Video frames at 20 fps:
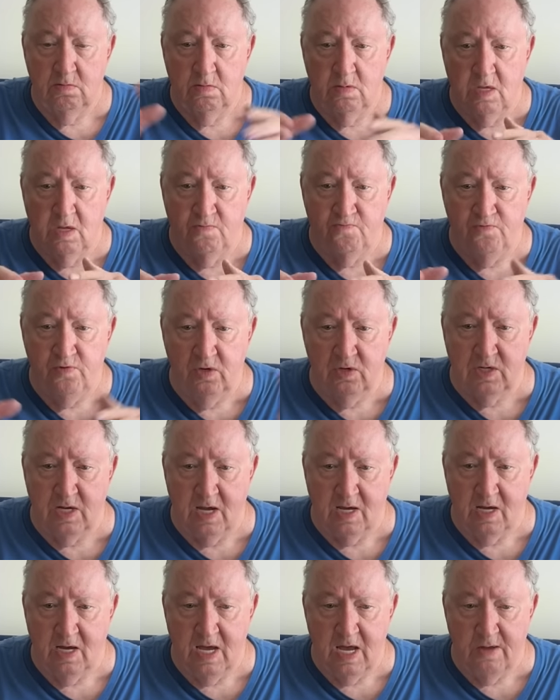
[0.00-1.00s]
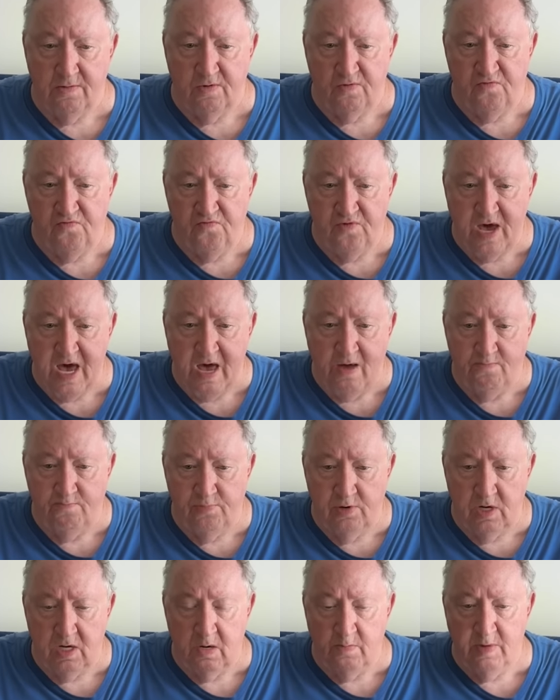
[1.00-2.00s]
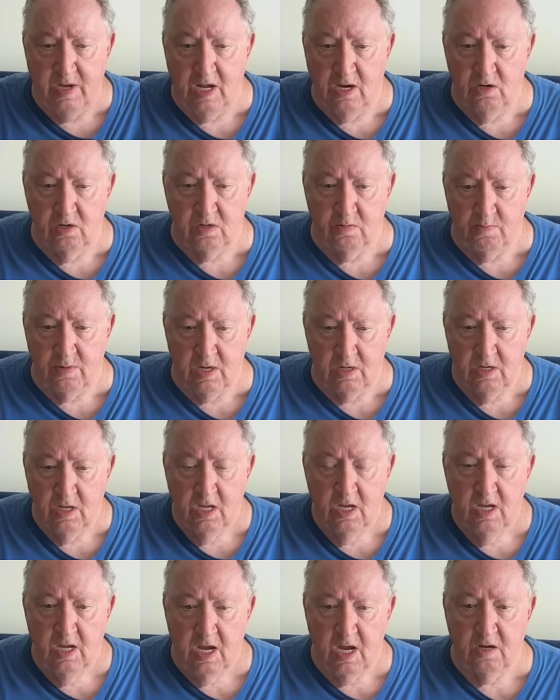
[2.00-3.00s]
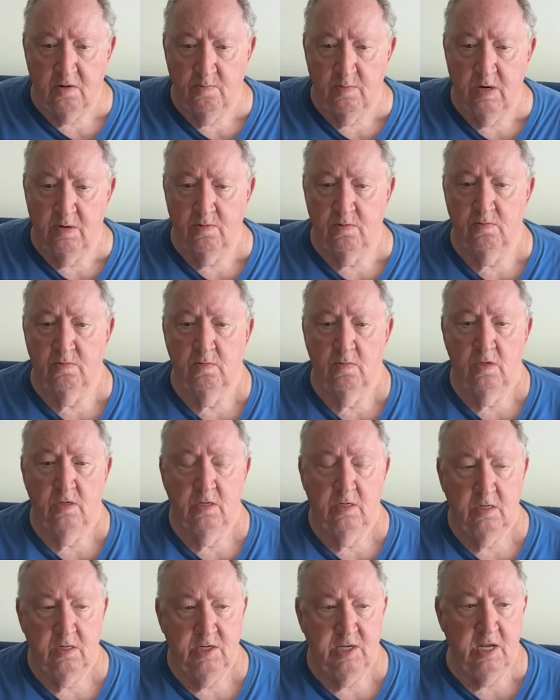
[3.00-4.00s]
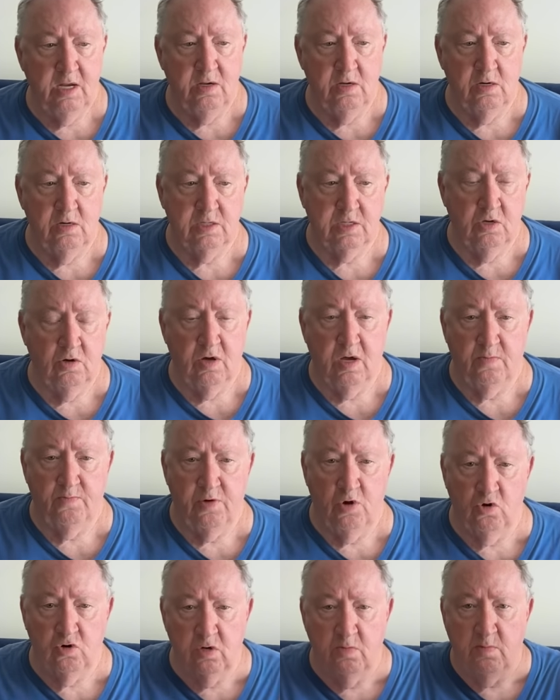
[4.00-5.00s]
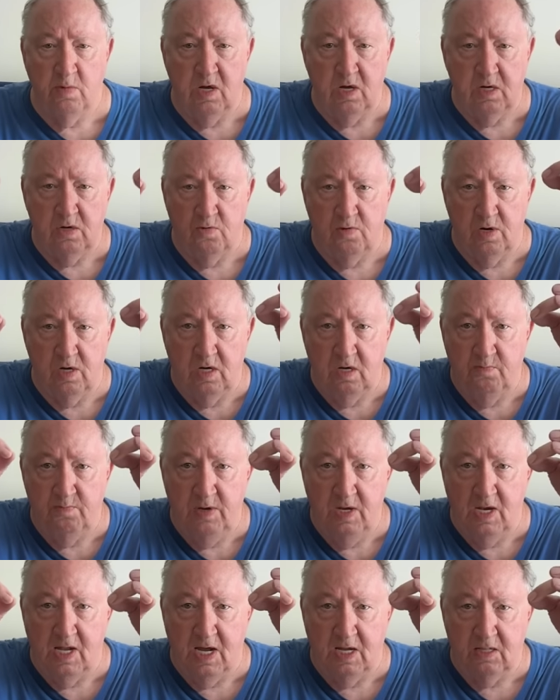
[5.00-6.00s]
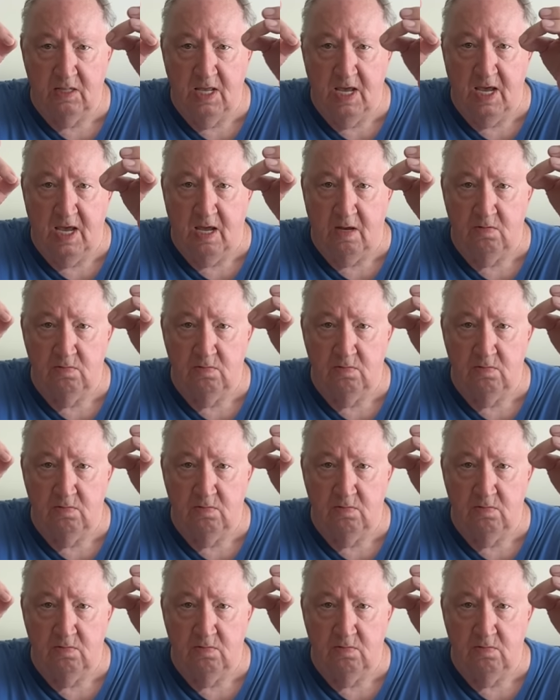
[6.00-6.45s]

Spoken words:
It feels like I have a fat butt. I mean, I can remember 10 years ago, I'd hold up my underwear and it'd be like that